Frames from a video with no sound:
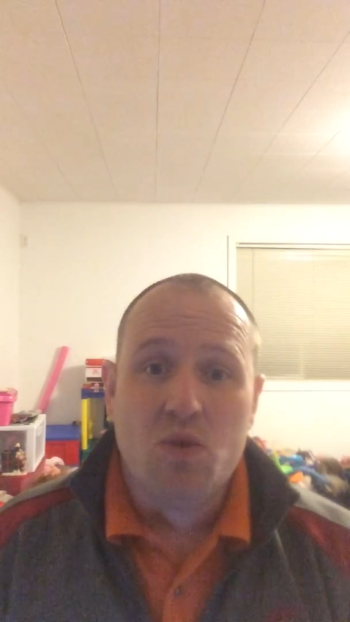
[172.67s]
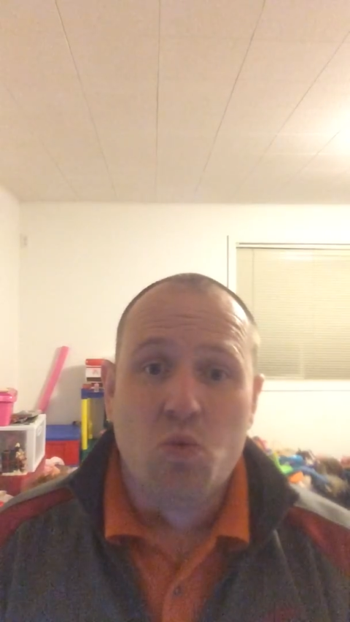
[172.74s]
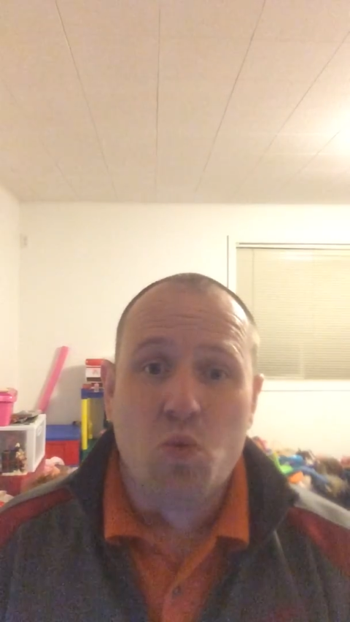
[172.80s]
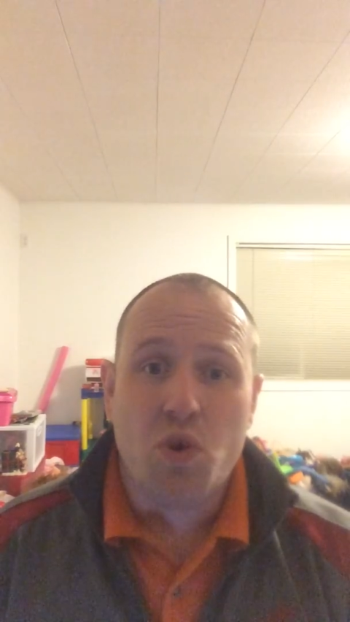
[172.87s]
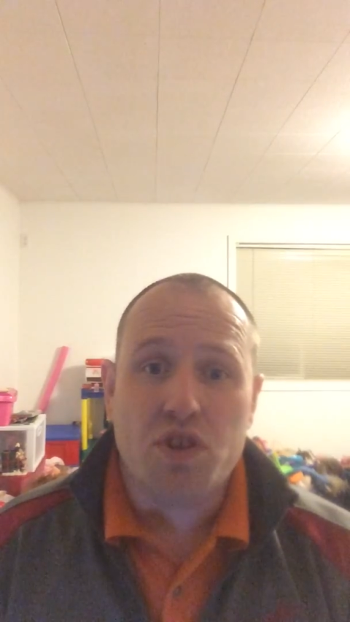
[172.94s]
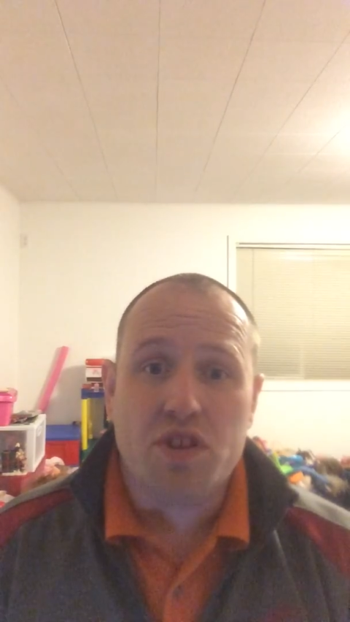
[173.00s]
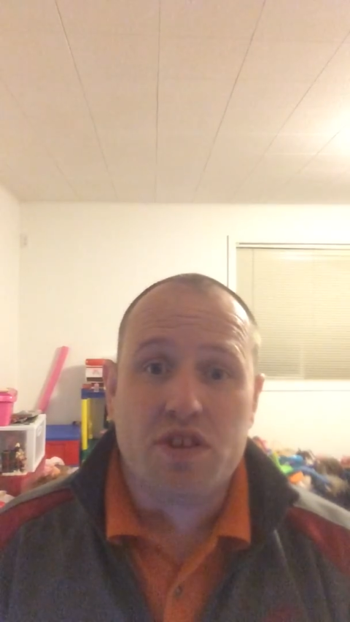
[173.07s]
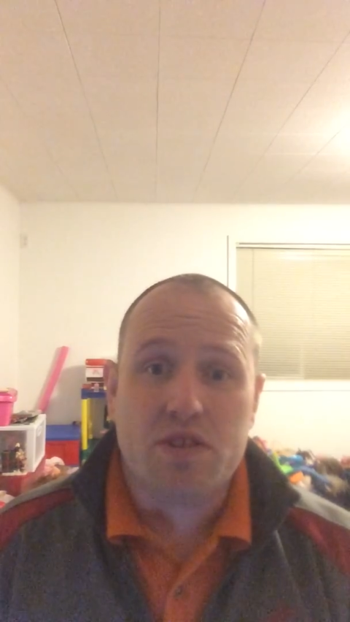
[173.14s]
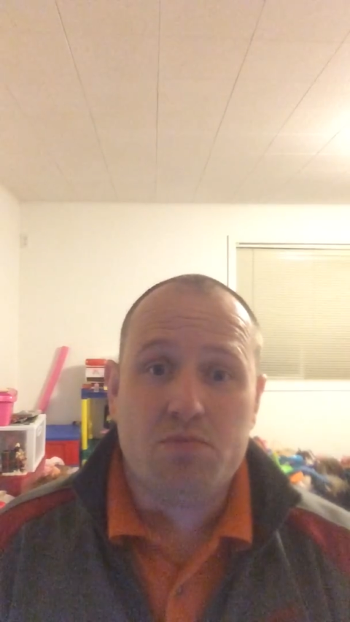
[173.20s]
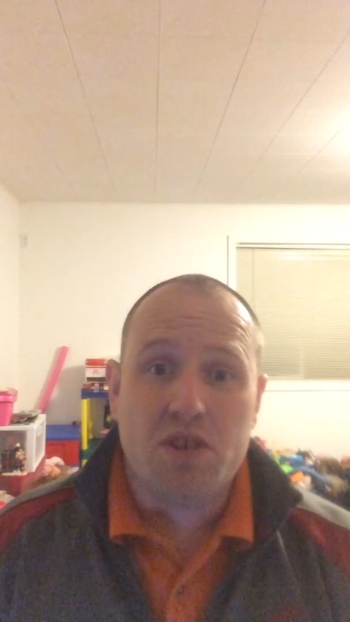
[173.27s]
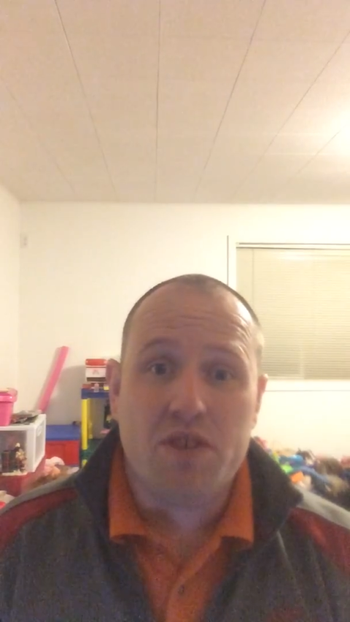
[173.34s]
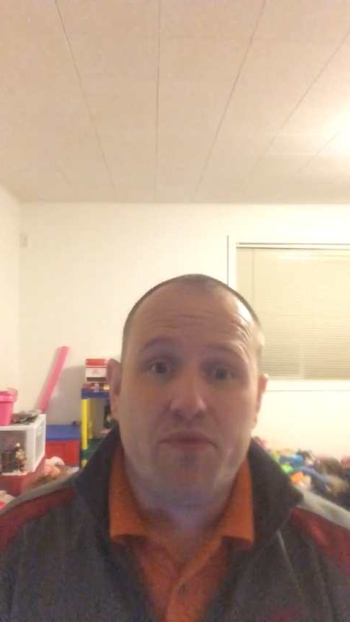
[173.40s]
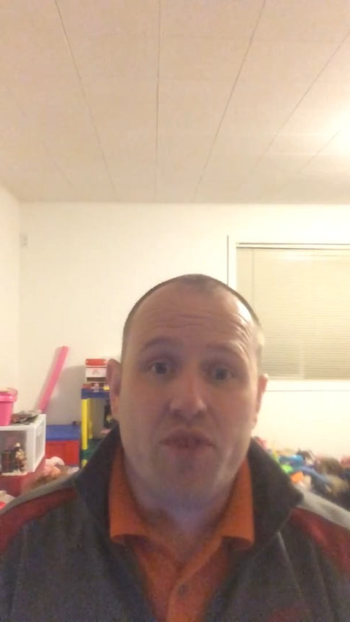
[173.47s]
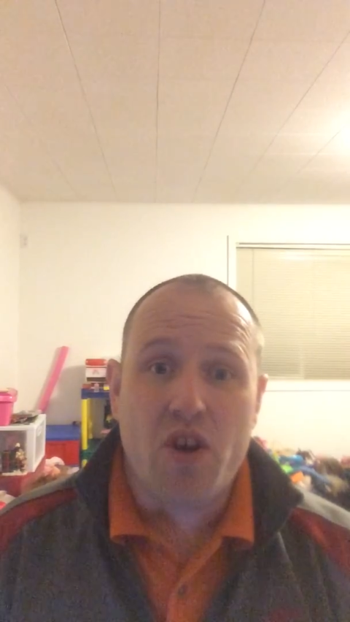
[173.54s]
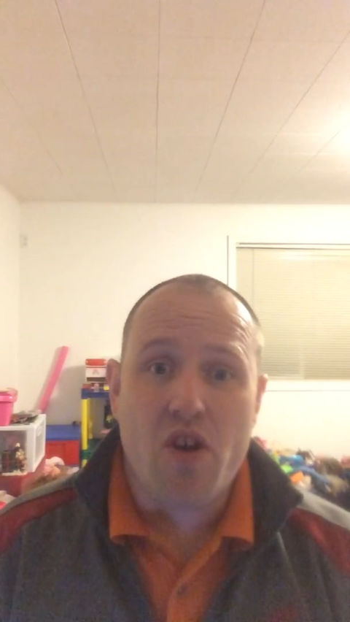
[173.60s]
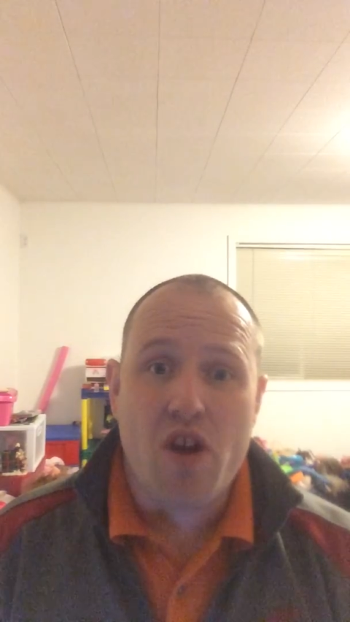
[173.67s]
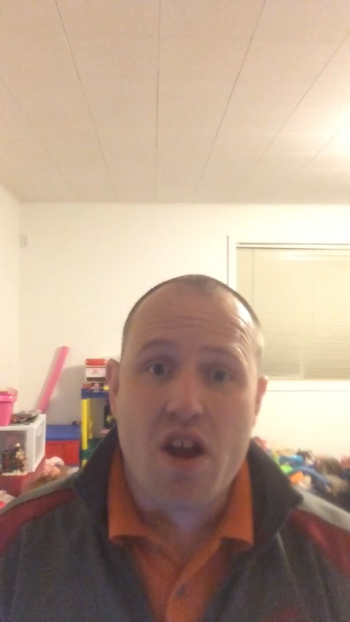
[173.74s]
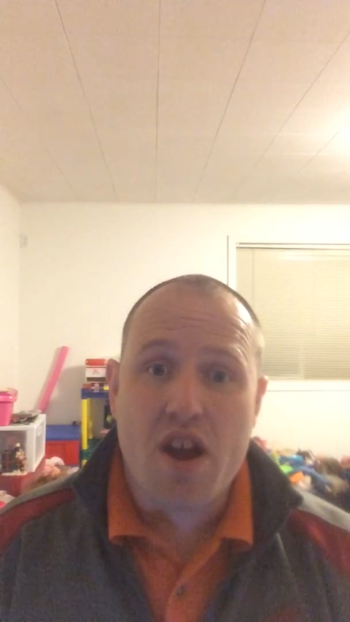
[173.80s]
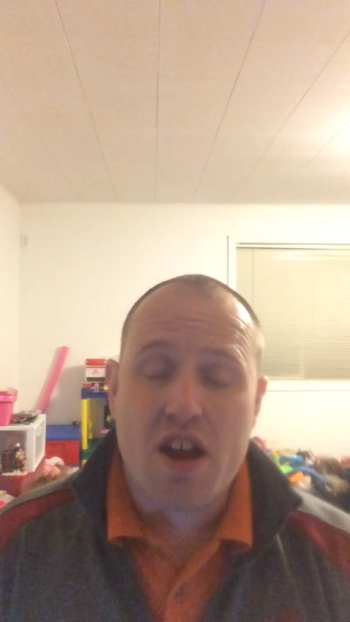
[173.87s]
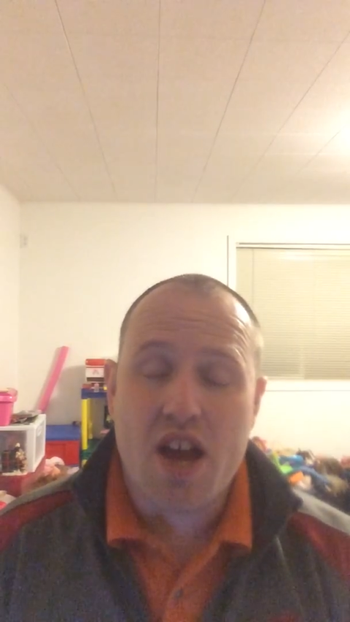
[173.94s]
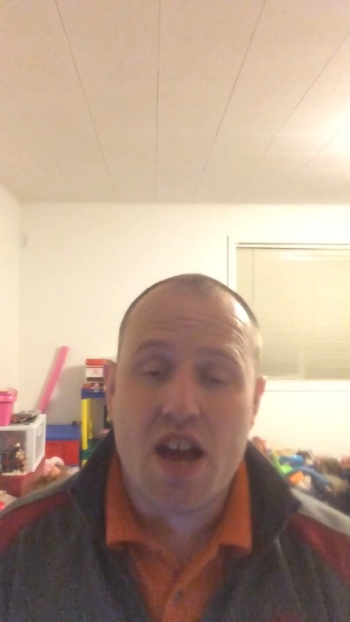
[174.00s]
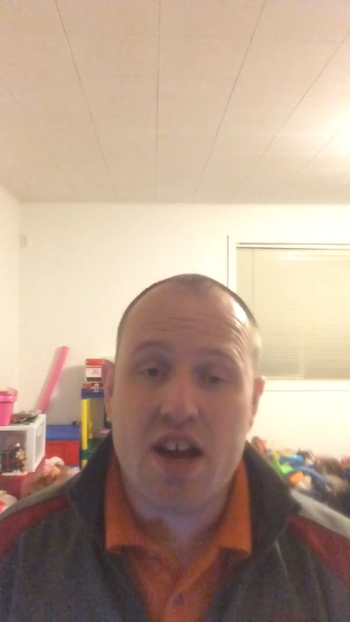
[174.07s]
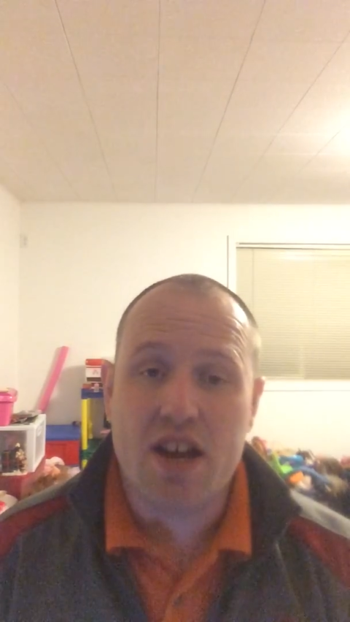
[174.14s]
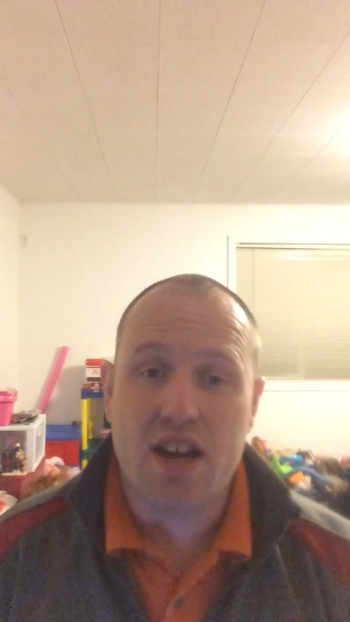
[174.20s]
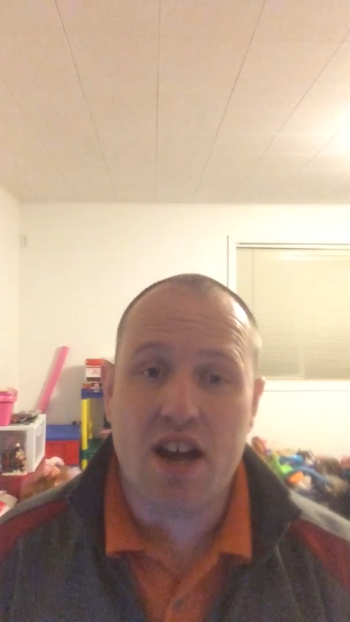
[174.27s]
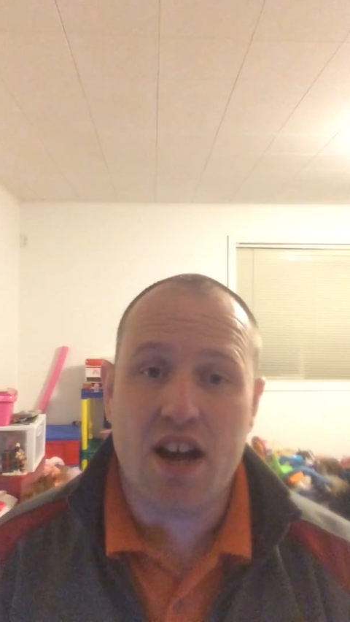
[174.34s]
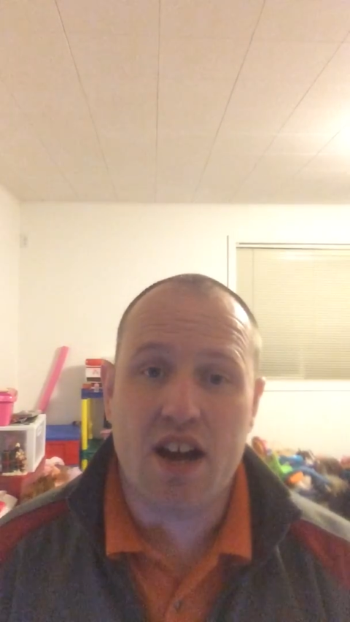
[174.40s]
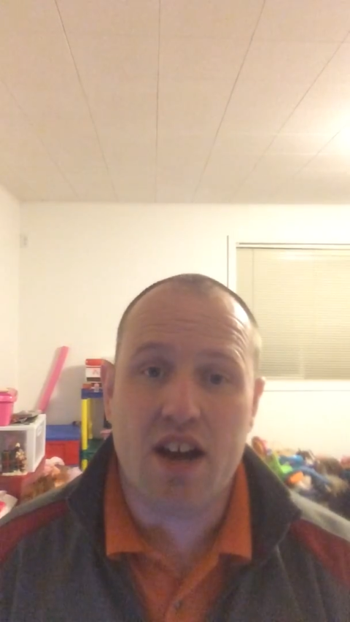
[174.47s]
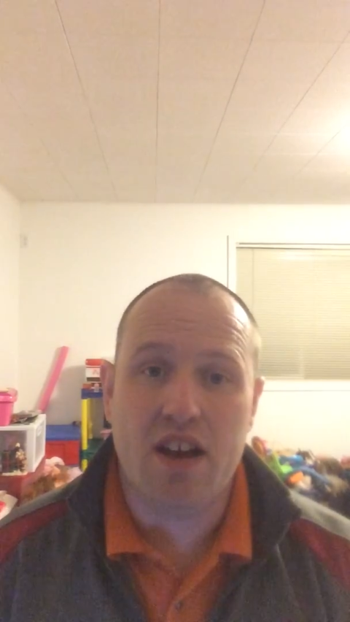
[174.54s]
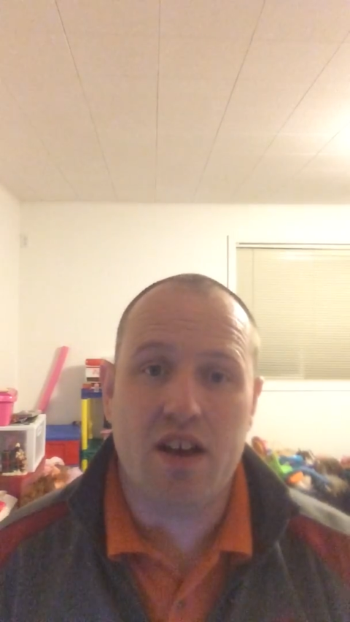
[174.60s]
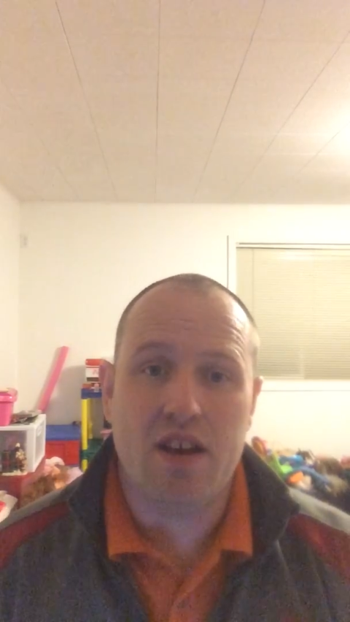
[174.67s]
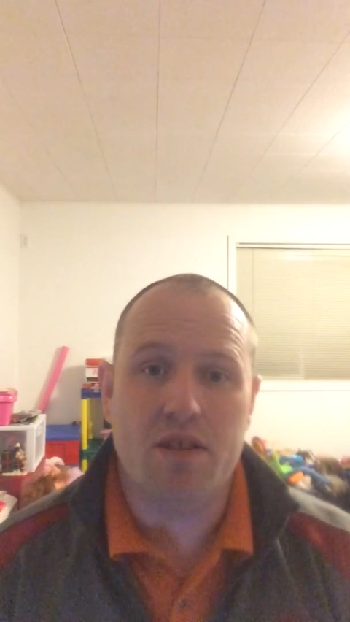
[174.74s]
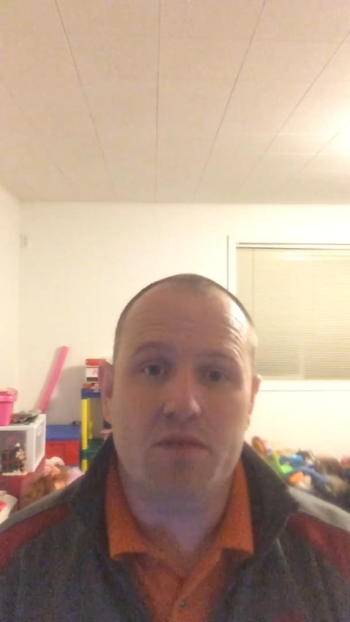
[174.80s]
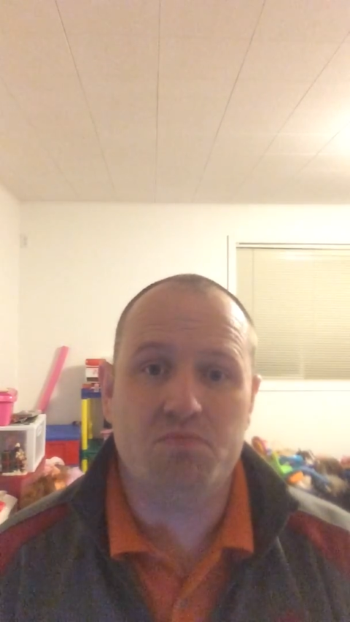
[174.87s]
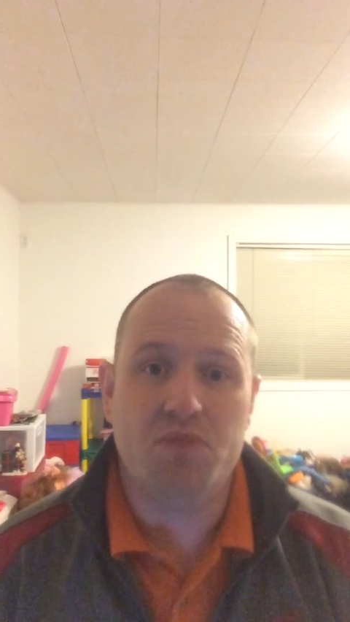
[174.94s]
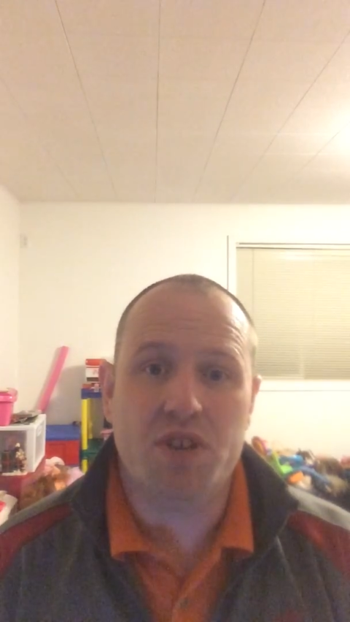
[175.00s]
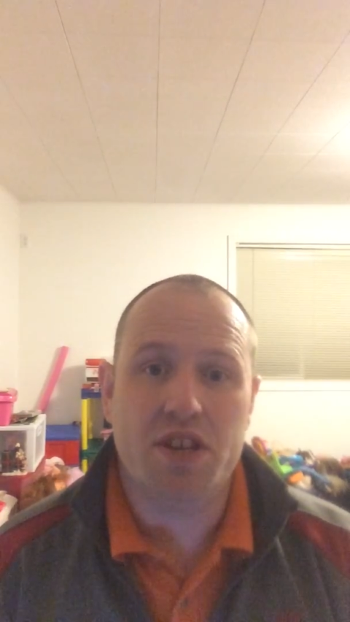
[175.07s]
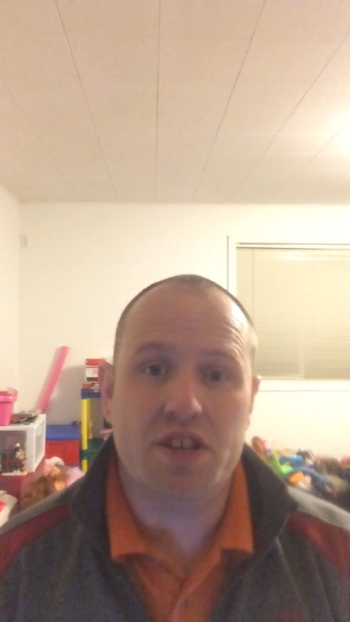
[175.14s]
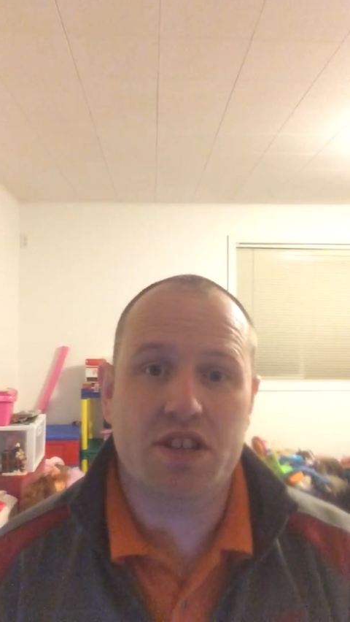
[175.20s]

want to be very I'm